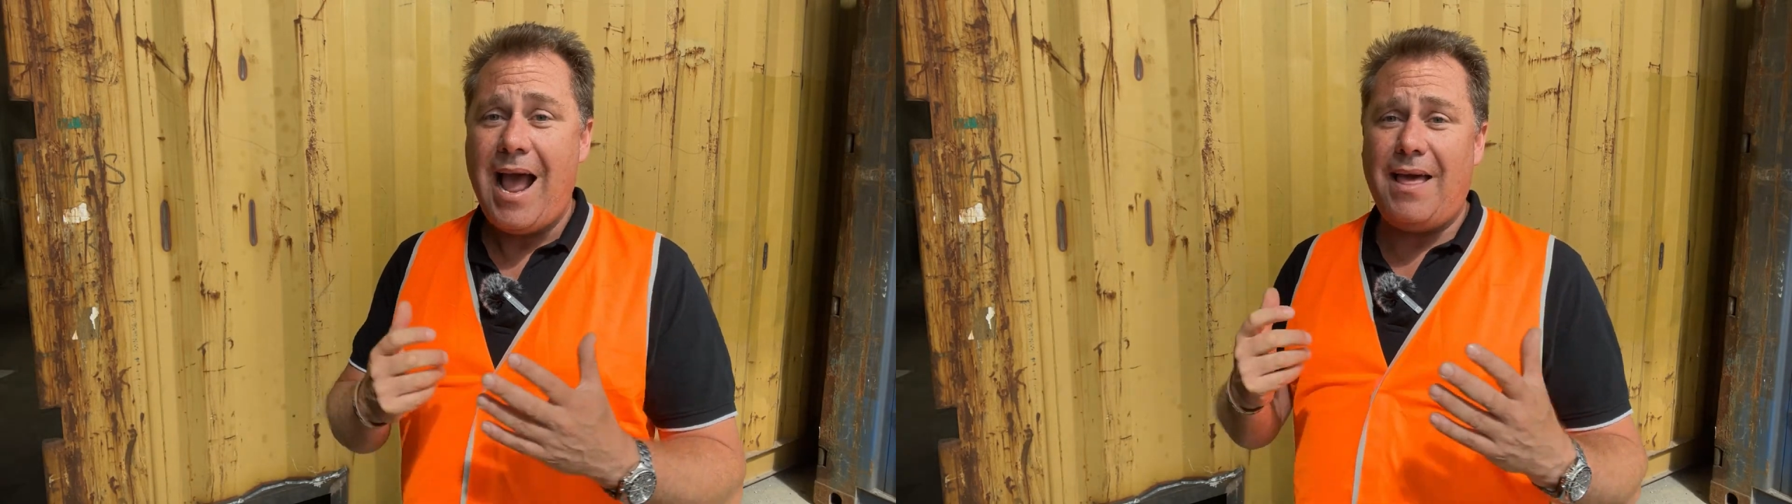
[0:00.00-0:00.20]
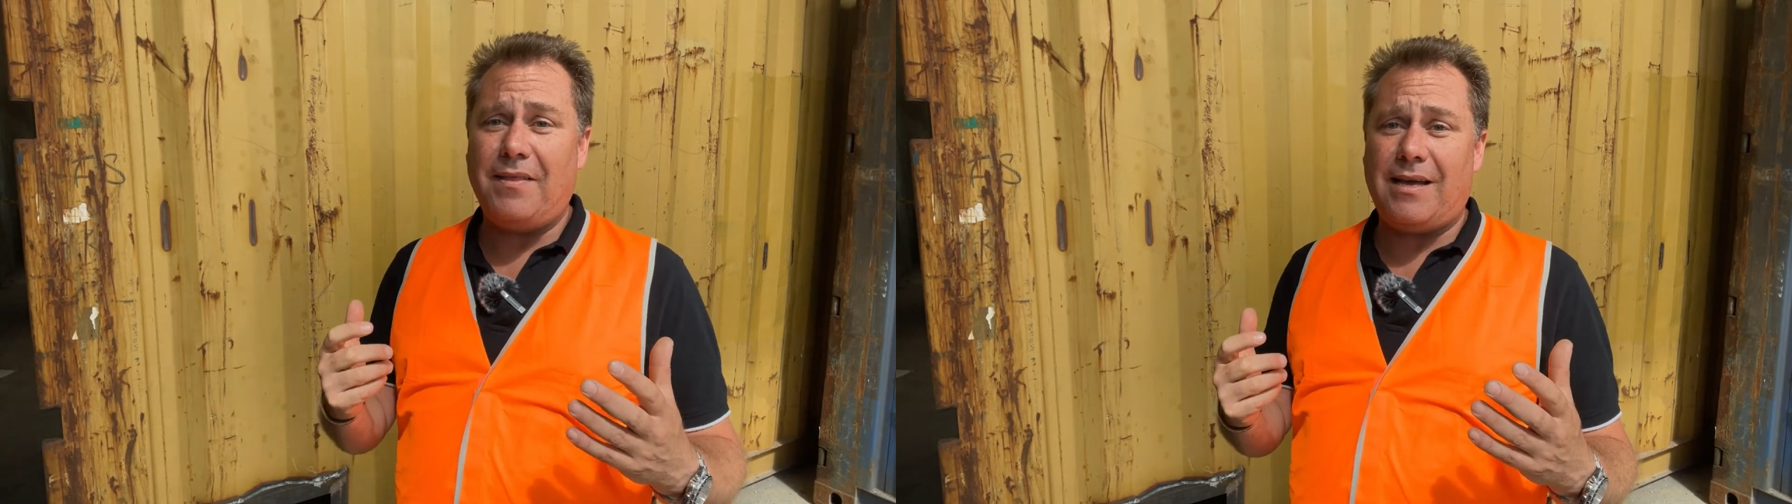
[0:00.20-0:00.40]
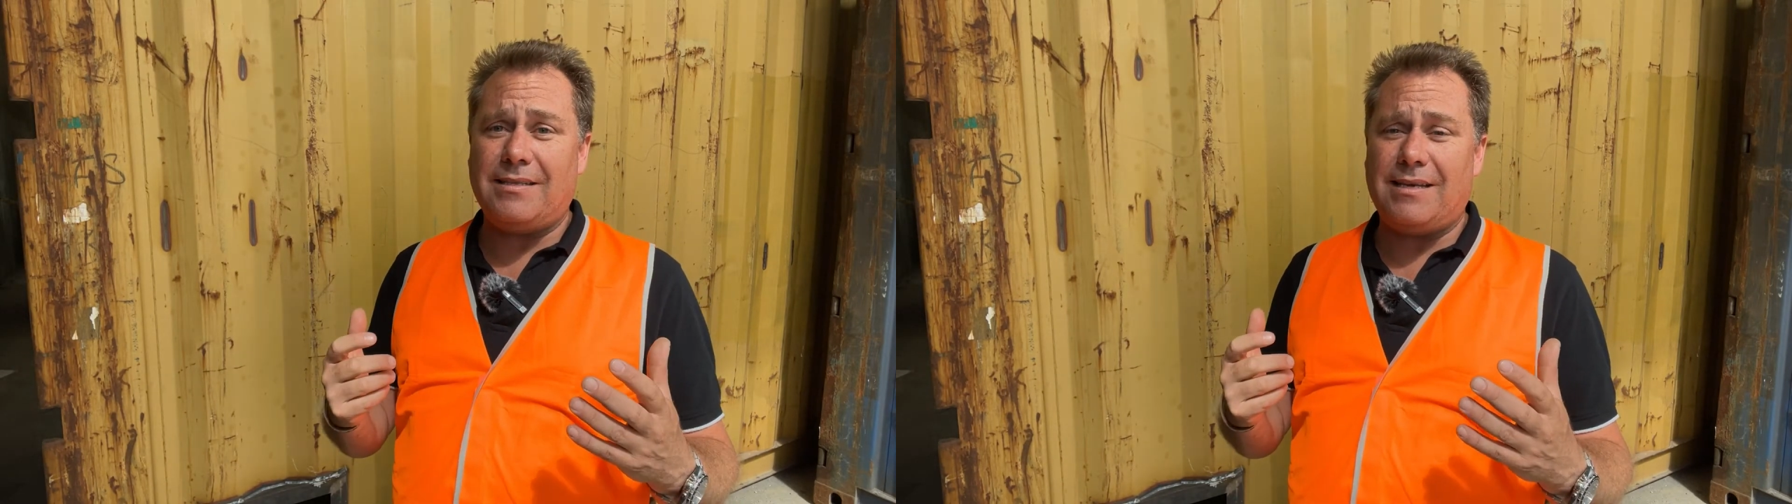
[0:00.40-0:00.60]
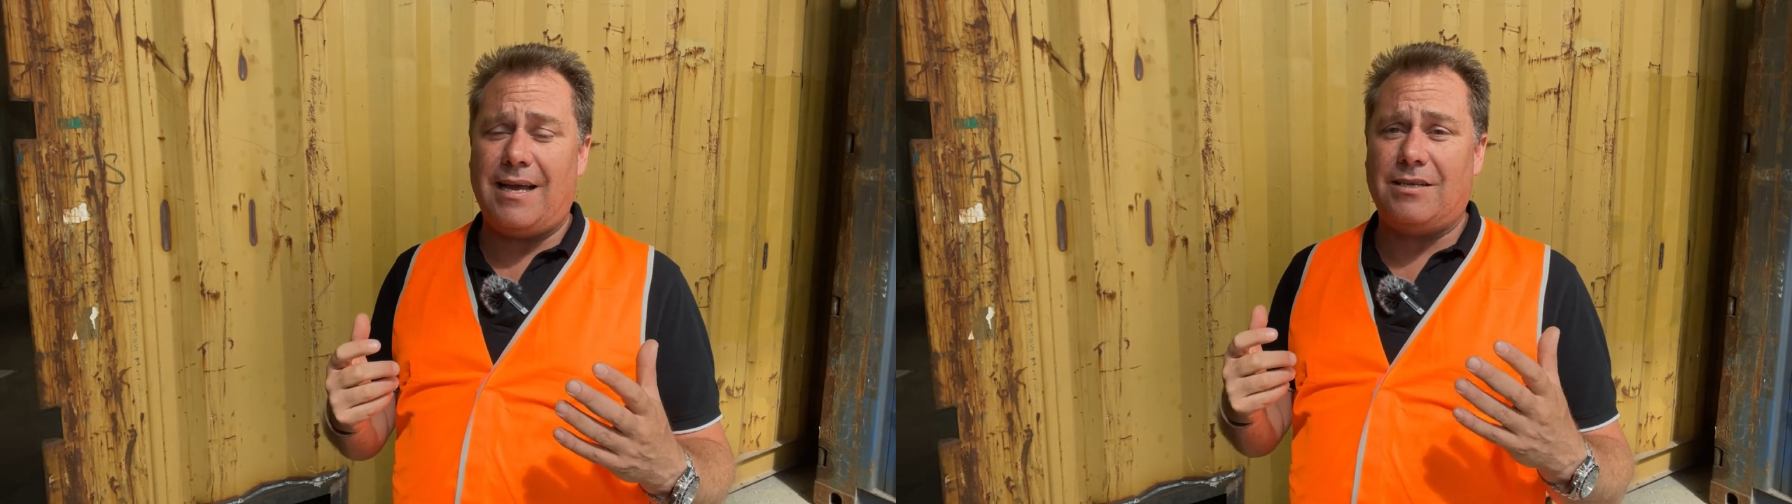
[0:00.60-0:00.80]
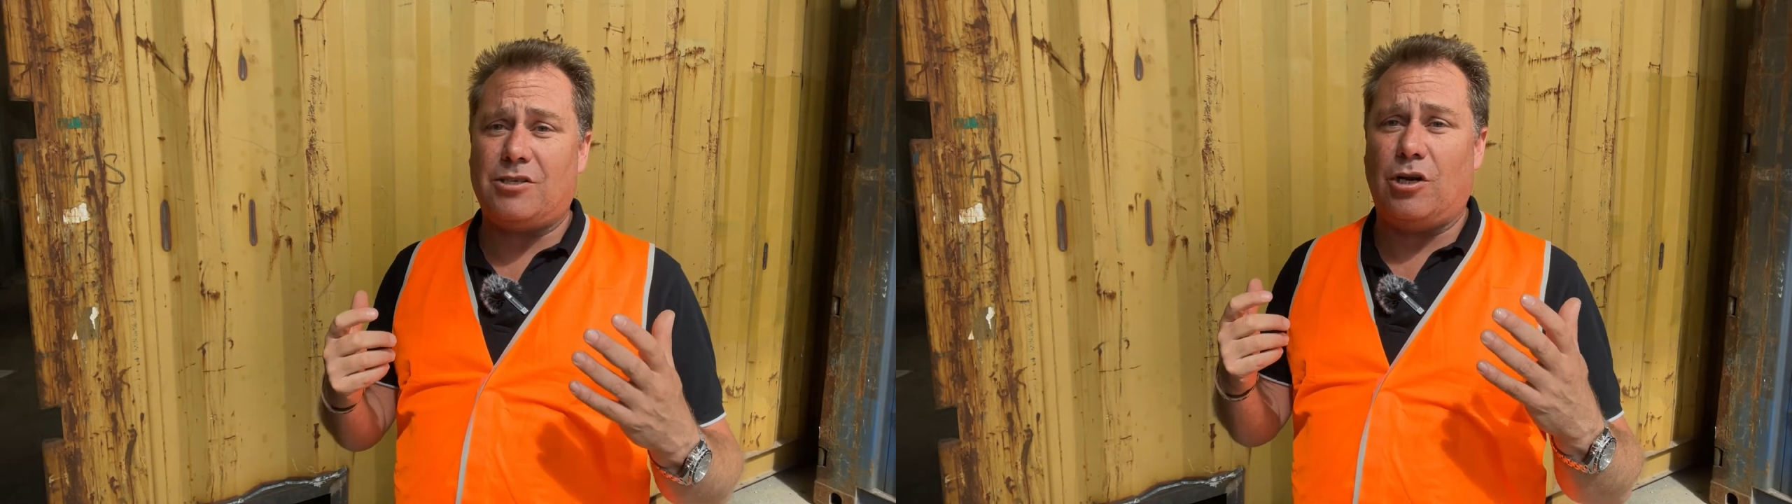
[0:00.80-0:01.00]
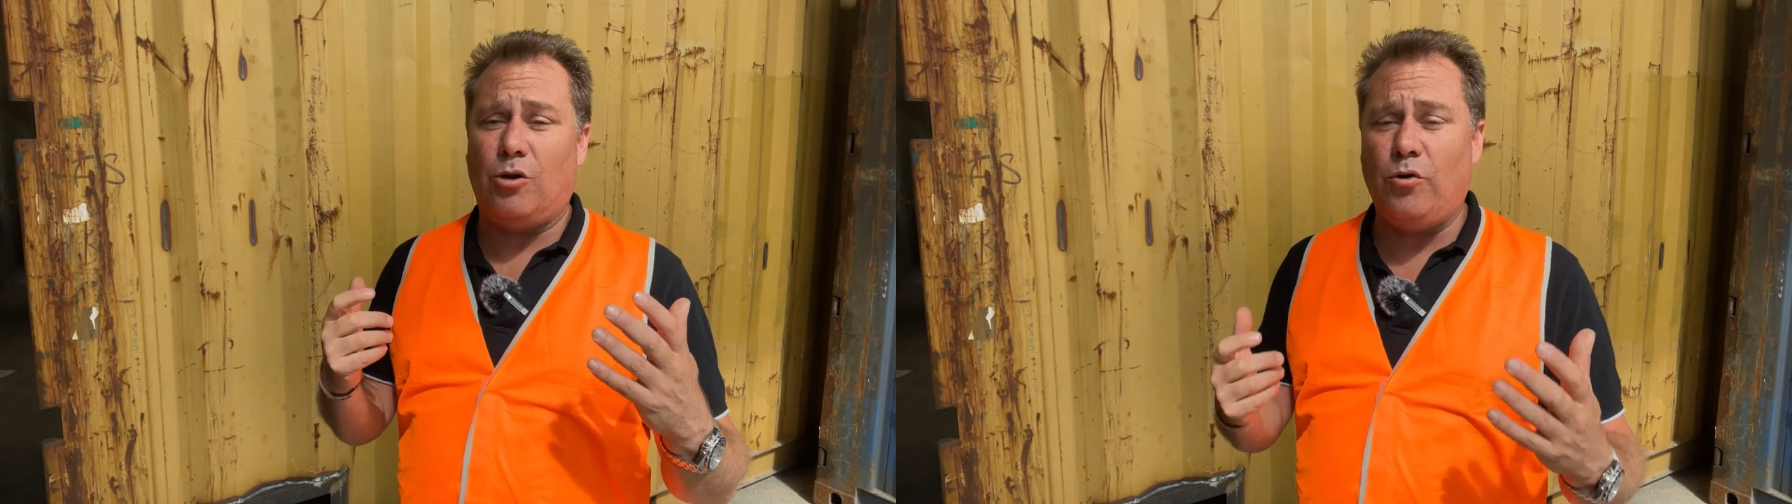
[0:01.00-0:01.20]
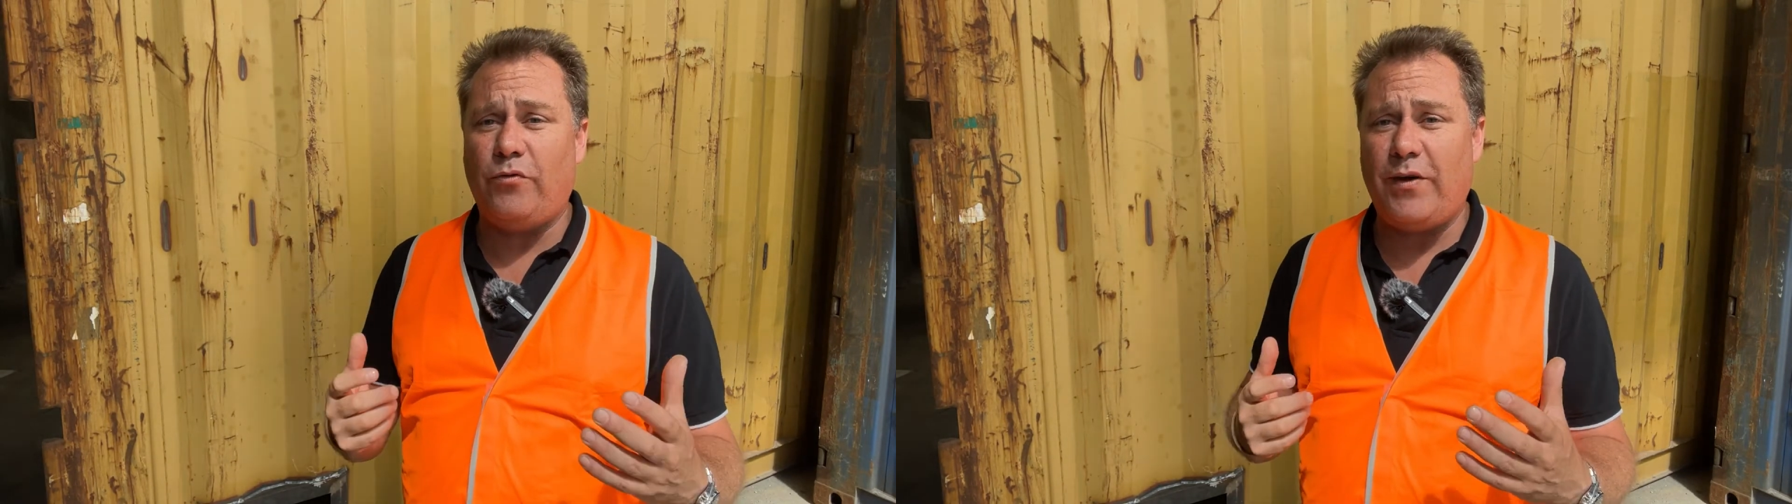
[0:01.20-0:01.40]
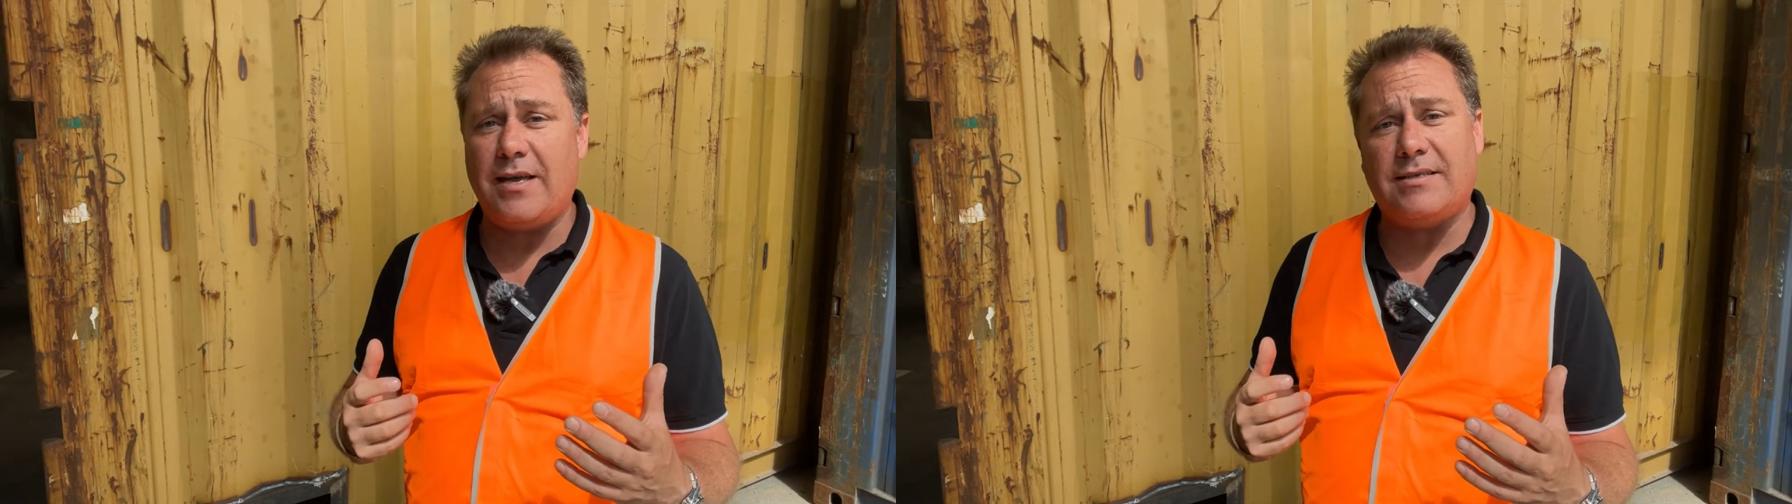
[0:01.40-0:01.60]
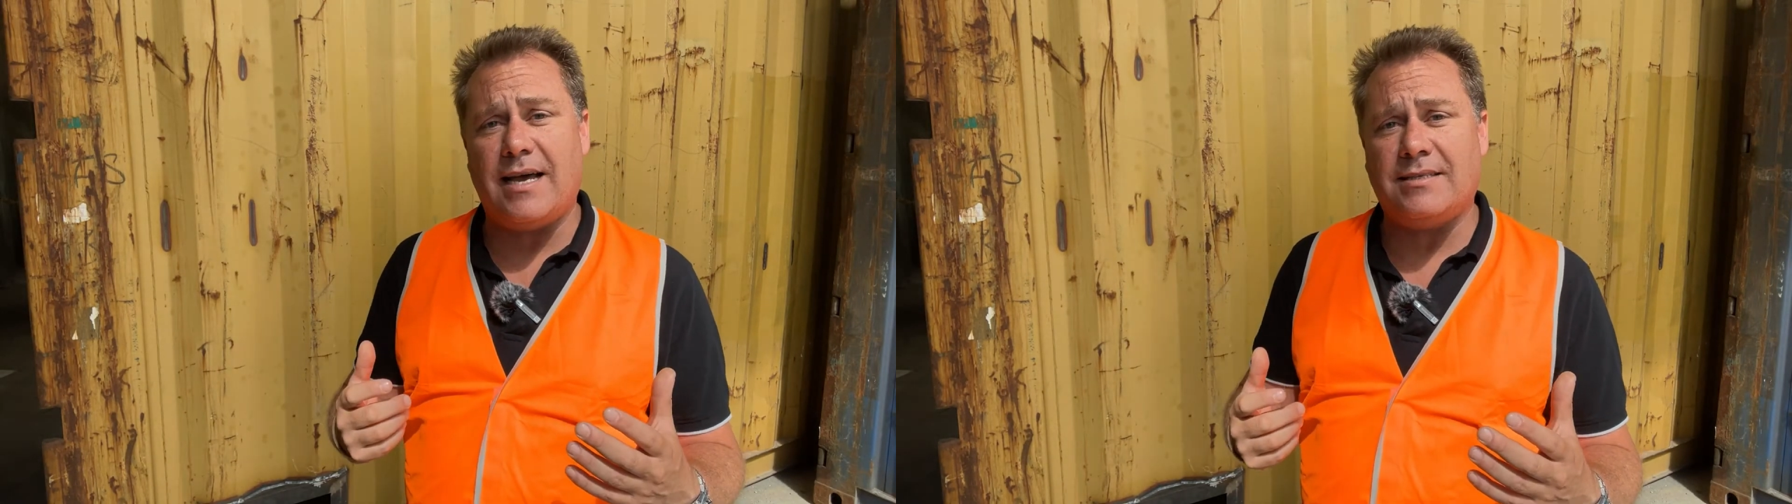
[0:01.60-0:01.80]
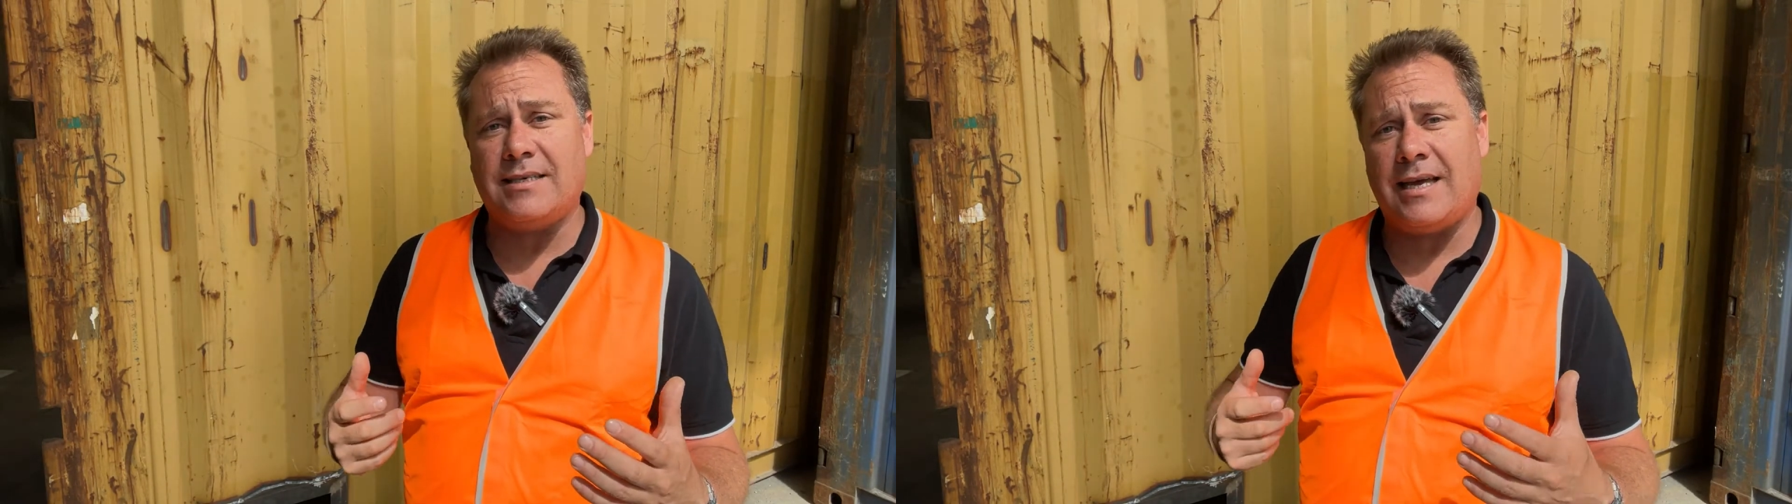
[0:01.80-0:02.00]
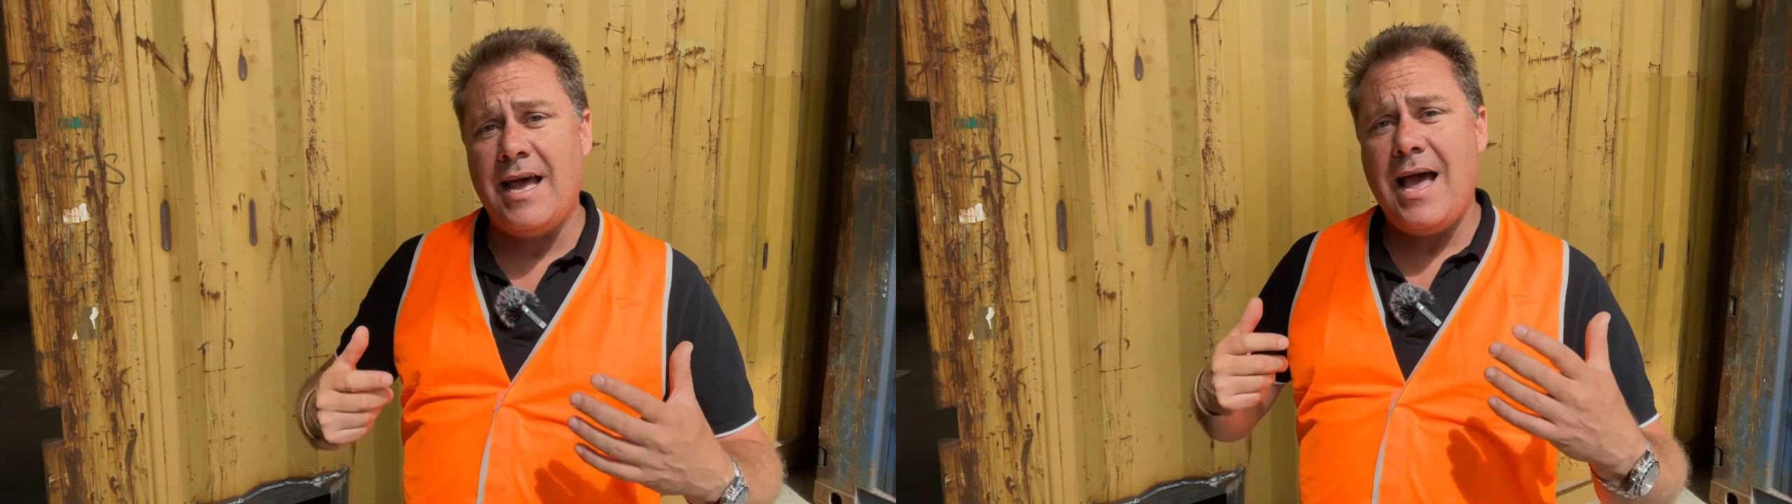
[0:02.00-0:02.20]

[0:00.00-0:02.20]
and the container's going to look fantastic